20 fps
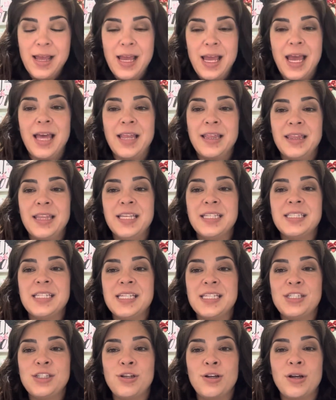And this
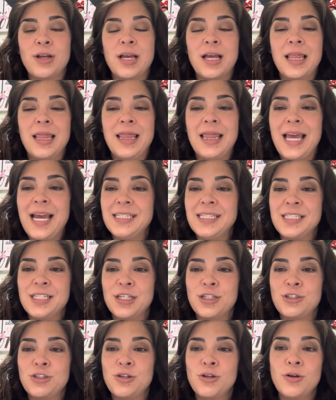is your
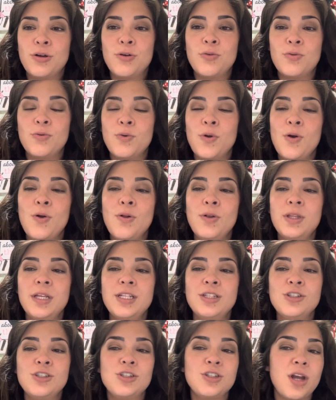classic churro rolled
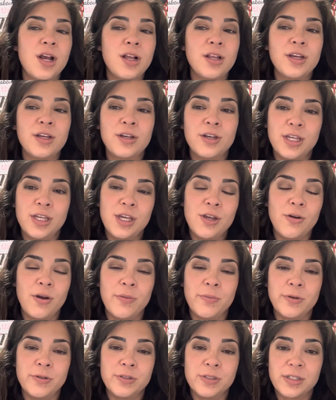in chocolate cookie
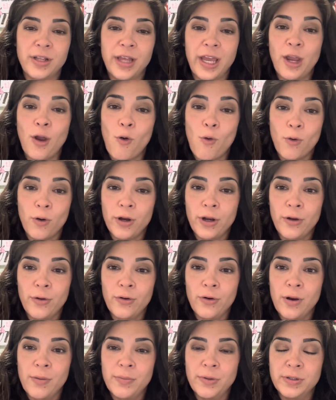crumbles, so like Oreo
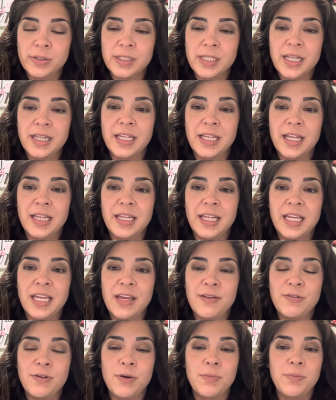crumbles, and then they
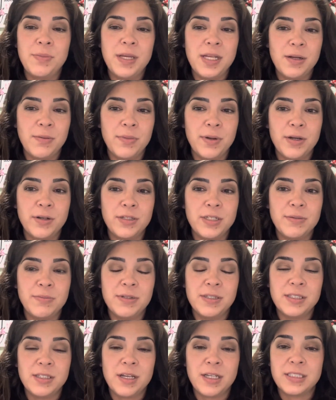give you a peanut butter
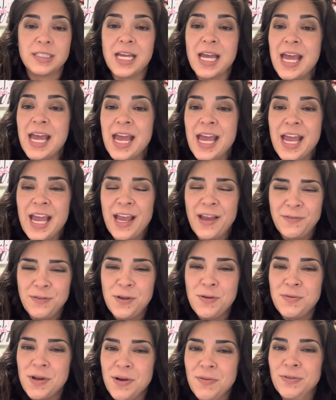dipping sauce. If
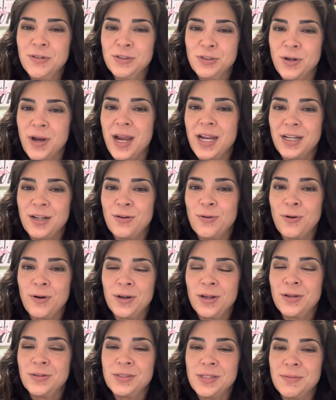you've never tried an
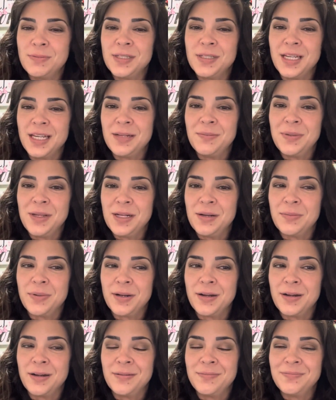Oreo dipped in peanut
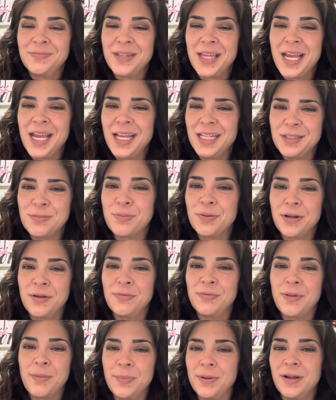butter, it's pretty
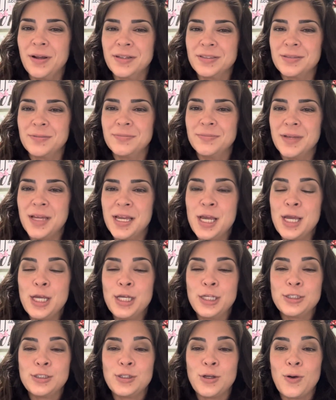flippin' awesome.
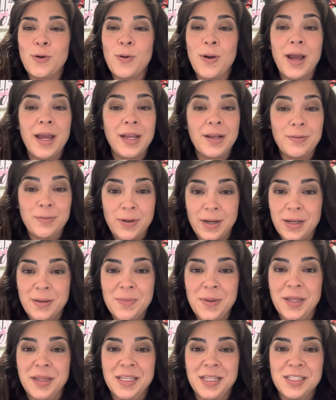So I
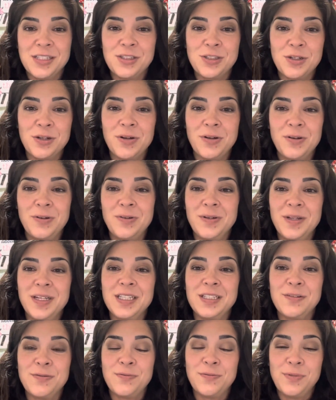recommend this churro.
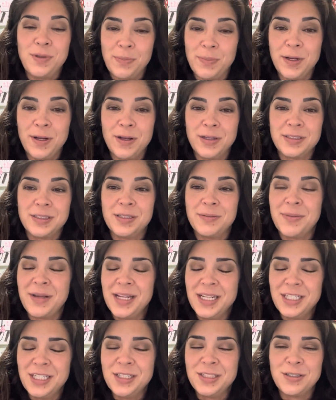It's flippin' awesome.
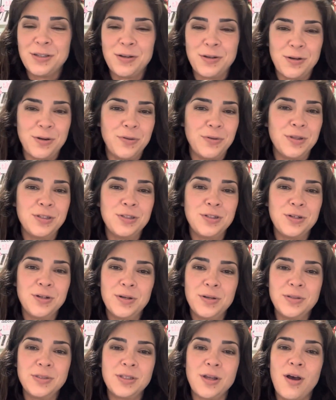And just so you know, the
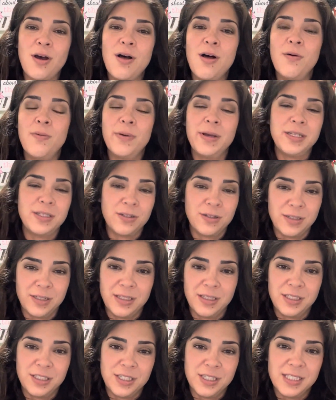churros always are
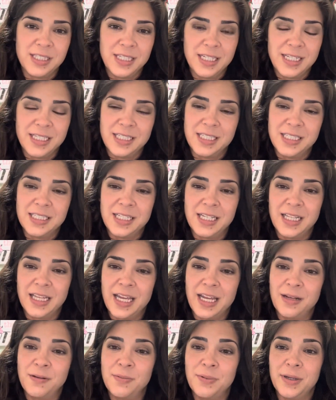delicious in
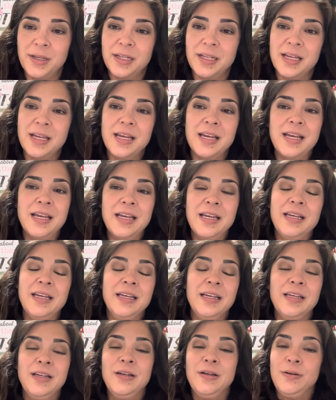Disneyland, but
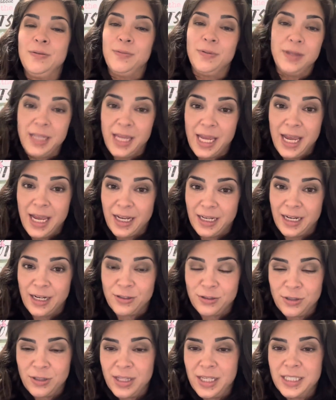When they add
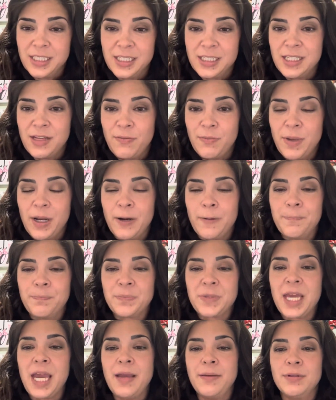extra things, it's even better.
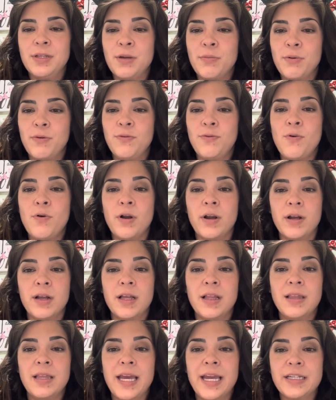Okay, number 4,
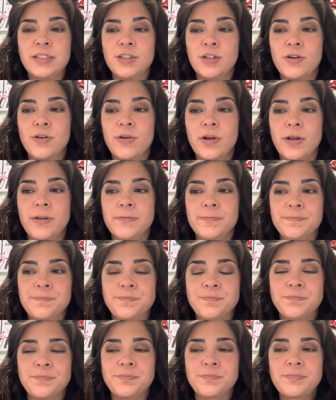Galactic Grill.
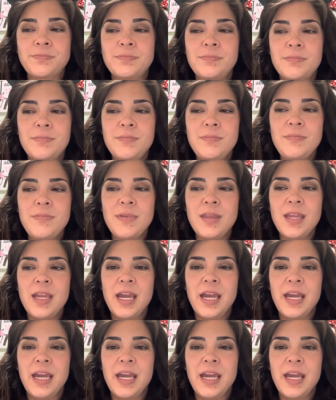I